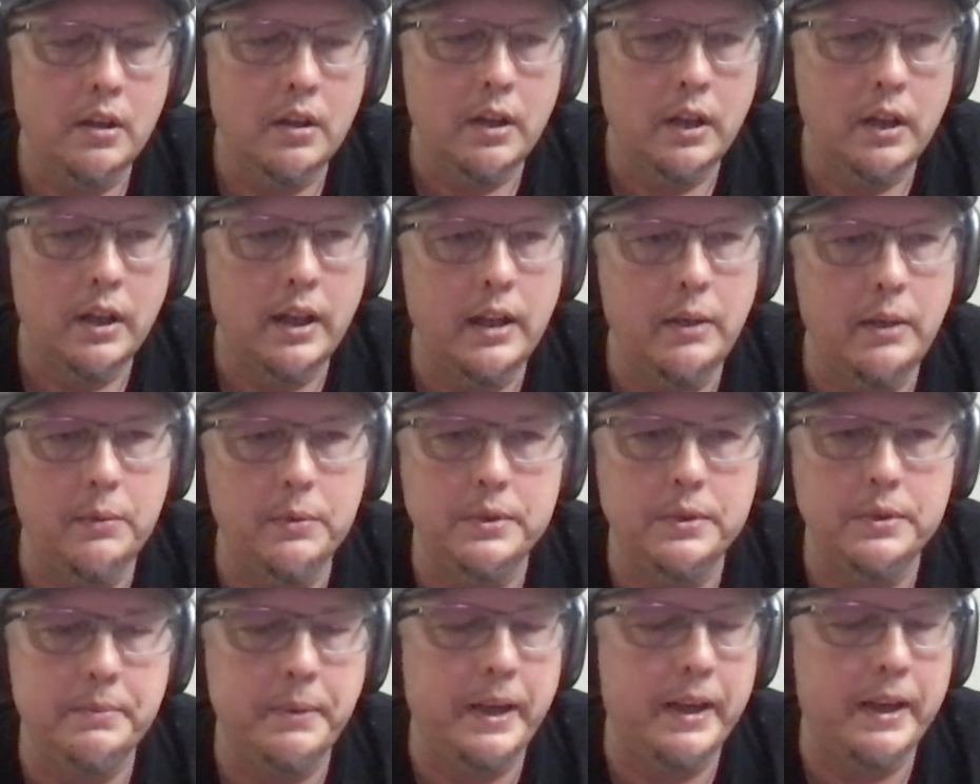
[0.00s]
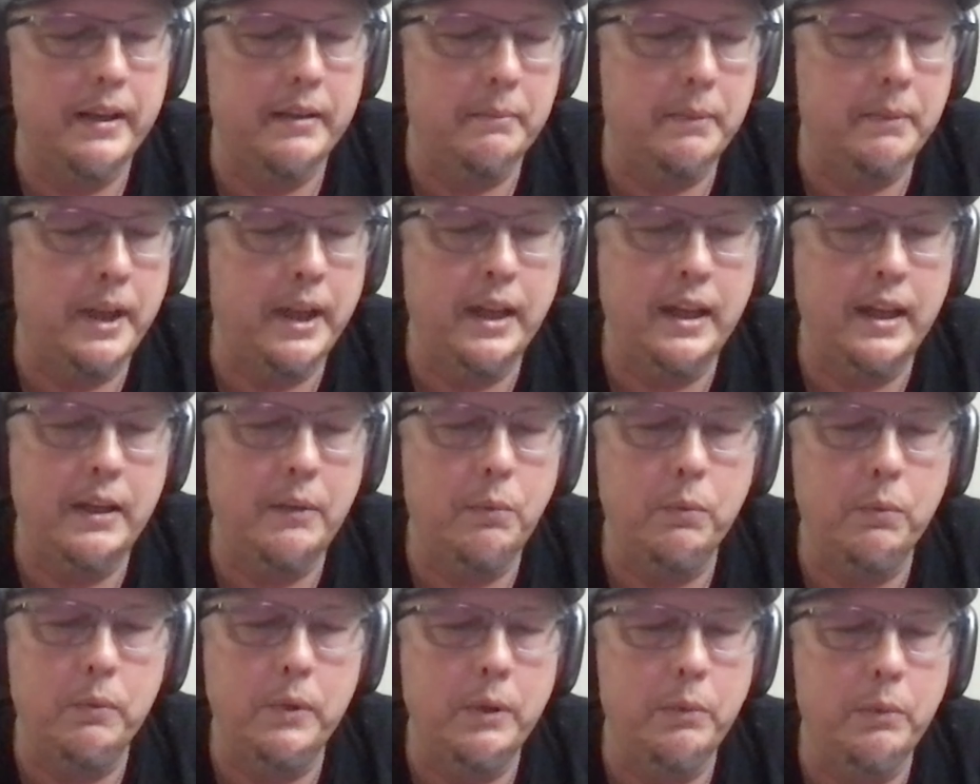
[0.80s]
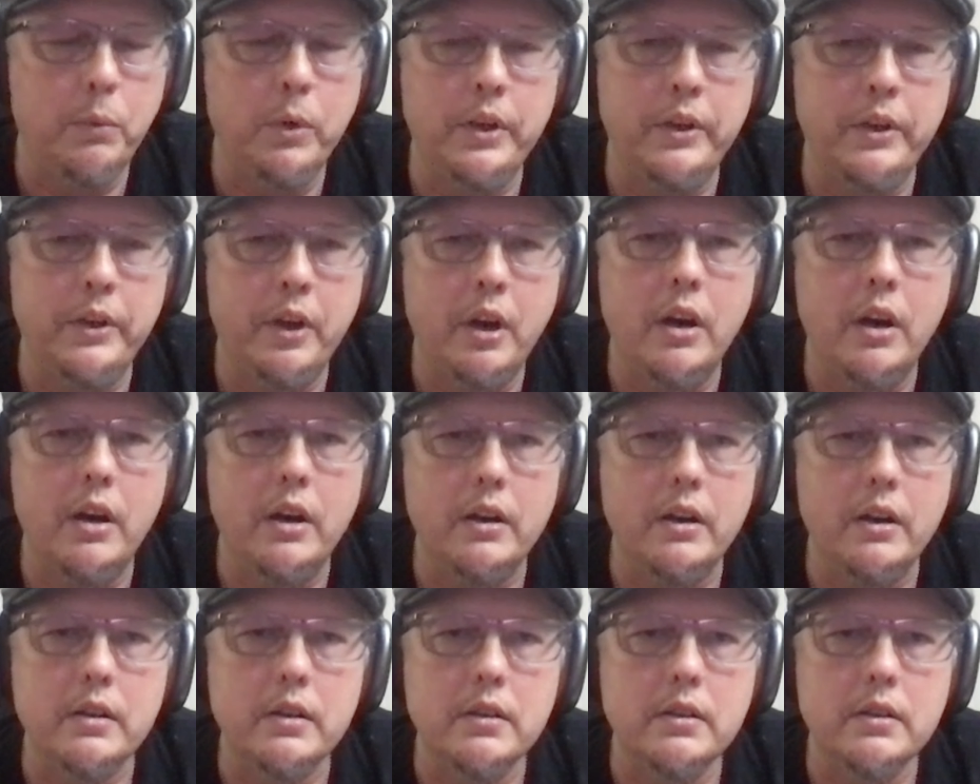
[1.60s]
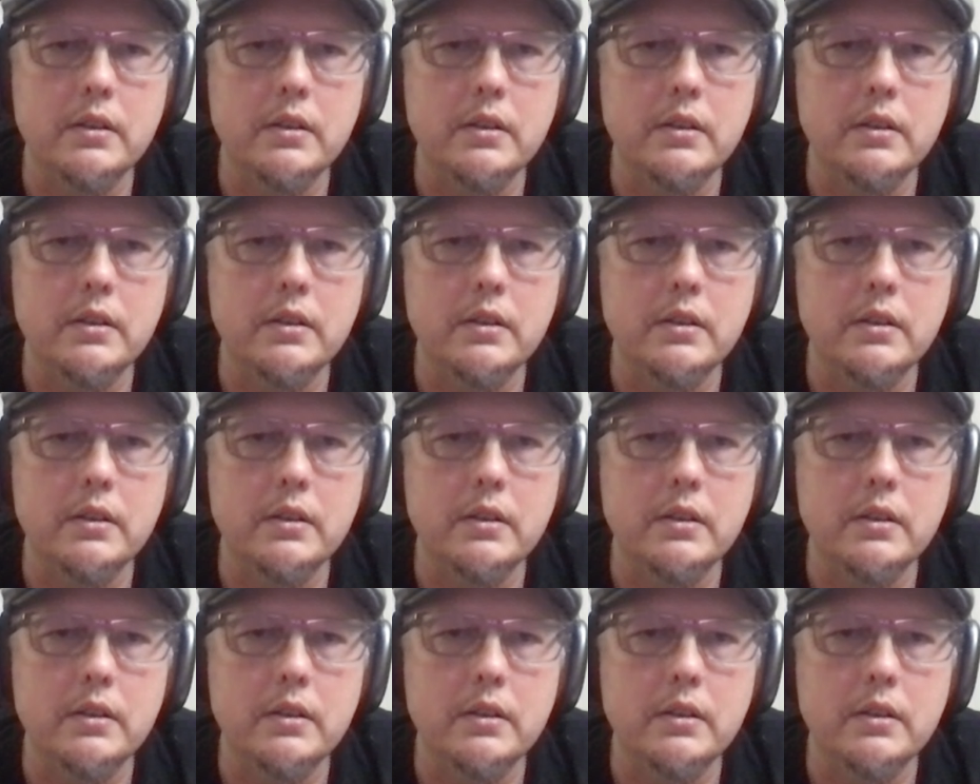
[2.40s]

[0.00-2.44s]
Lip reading: And he was like, man, it wouldn't hurt.